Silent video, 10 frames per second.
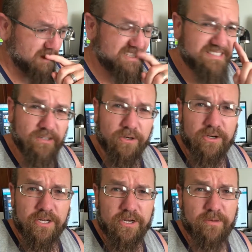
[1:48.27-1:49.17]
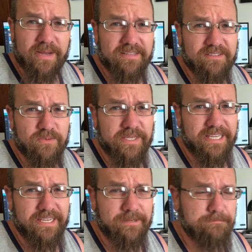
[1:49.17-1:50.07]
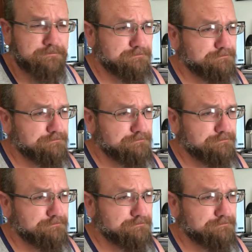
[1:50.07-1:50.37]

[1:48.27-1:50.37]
Still don't know about this weekend.